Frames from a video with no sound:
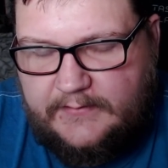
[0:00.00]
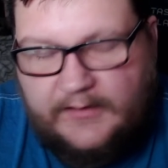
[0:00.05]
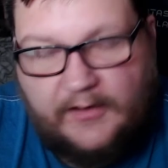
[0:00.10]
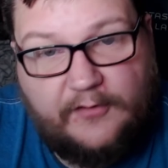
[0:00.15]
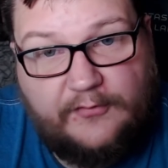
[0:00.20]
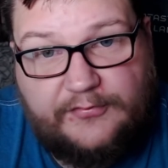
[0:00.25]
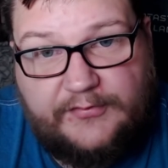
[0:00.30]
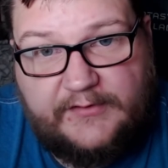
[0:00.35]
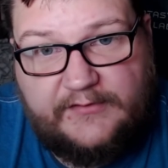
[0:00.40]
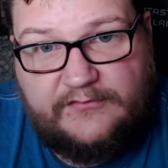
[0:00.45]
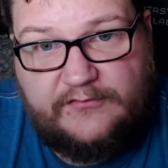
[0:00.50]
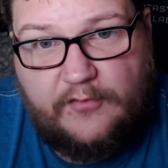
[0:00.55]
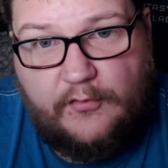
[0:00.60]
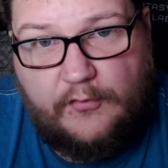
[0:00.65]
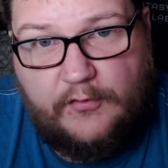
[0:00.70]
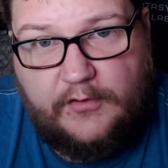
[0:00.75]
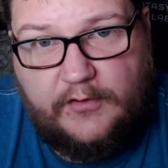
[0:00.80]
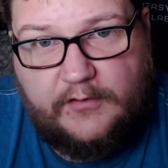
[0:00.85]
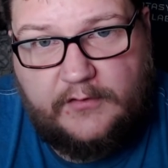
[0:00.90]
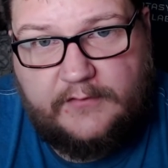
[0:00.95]
you know things
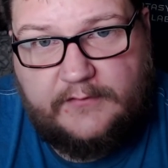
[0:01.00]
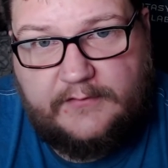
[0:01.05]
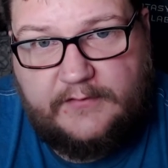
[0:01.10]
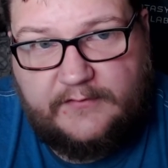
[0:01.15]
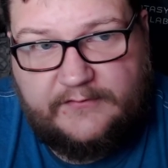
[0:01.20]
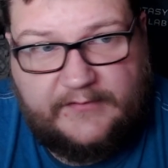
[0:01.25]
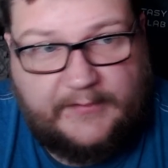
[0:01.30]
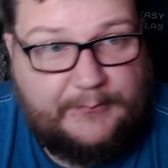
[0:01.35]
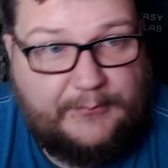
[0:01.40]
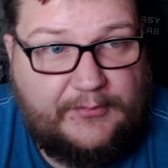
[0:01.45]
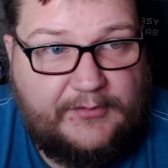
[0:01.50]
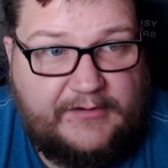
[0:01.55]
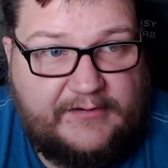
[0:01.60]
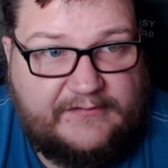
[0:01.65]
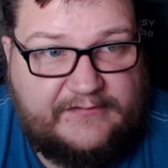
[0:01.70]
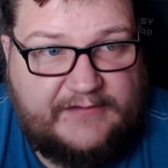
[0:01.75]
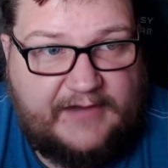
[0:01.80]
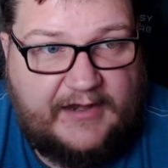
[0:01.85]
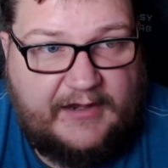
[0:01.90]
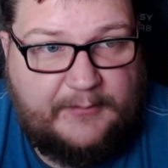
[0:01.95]
go good because I'm pretty
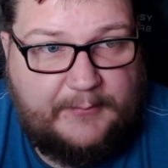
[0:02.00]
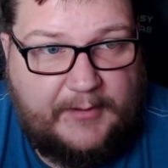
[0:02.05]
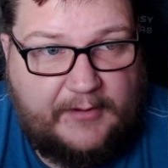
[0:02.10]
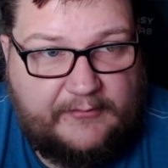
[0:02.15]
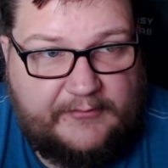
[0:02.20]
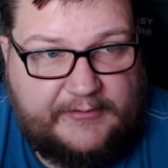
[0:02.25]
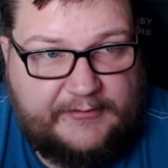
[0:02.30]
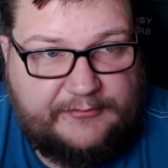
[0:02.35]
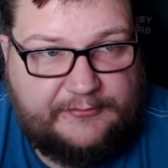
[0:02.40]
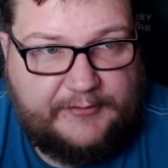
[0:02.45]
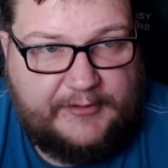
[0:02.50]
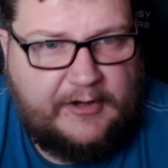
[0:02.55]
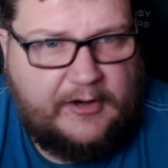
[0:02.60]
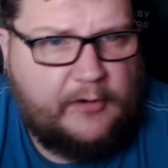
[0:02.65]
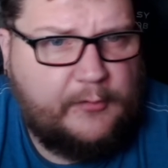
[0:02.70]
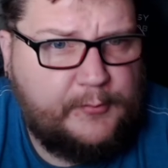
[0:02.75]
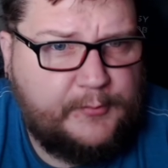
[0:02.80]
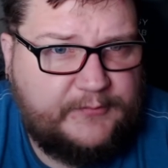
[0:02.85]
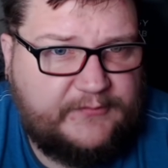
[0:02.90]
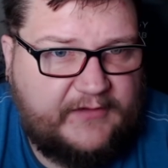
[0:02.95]
excited about E3.
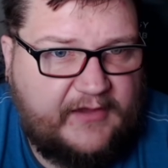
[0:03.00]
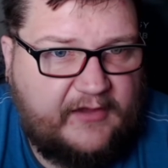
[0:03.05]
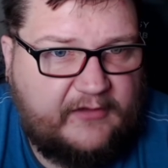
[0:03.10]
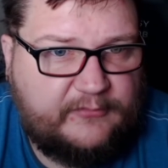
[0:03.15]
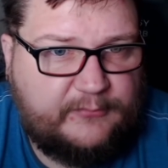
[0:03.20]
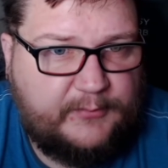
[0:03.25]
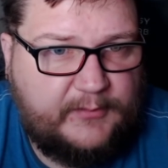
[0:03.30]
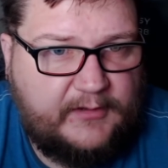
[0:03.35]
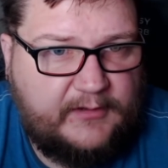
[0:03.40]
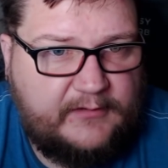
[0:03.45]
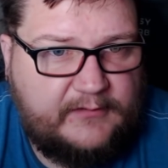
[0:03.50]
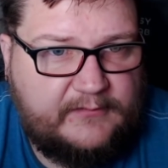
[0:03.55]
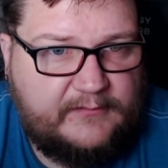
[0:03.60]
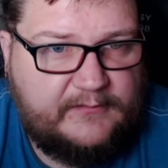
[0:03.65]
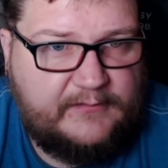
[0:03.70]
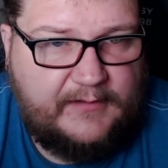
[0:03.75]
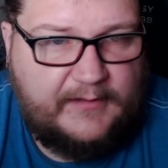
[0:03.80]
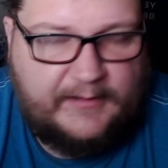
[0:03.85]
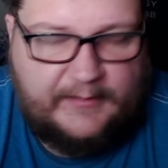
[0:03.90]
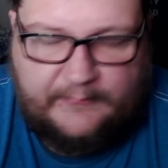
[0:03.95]
Always has been.
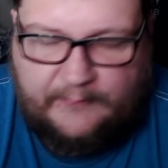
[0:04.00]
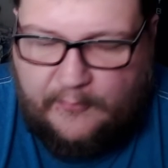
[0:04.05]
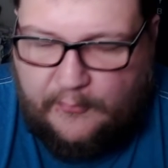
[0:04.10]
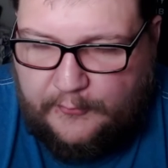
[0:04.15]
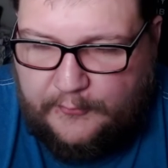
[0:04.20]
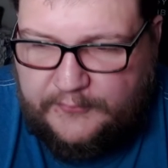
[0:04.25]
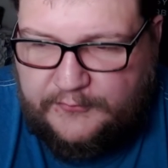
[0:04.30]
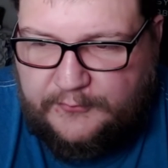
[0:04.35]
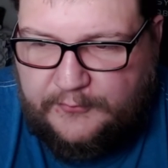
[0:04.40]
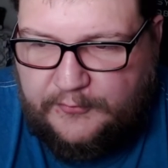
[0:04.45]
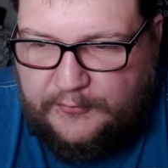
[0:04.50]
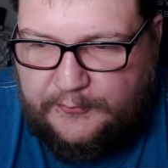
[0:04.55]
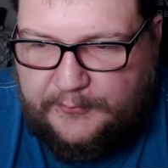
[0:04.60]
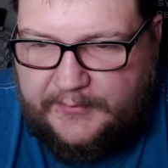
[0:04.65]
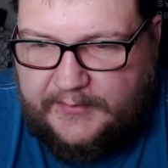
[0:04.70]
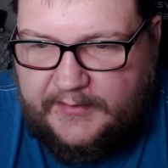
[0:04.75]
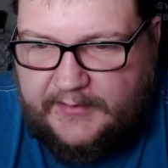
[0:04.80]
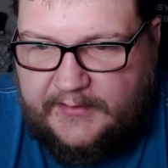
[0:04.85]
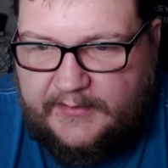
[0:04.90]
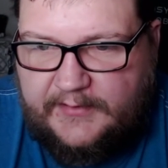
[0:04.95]
I always will
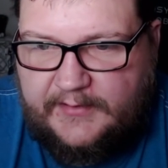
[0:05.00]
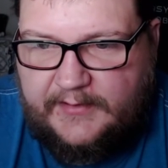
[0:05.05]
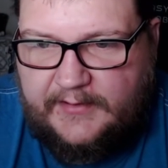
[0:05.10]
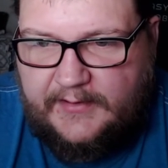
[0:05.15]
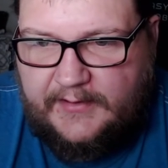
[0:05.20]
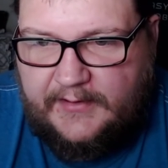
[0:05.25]
be.